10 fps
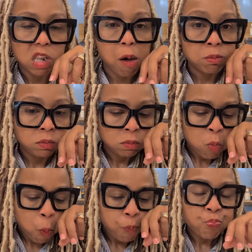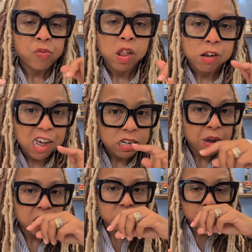Now, last
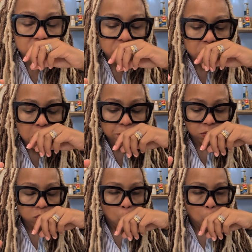time I had this breadstick, y'all,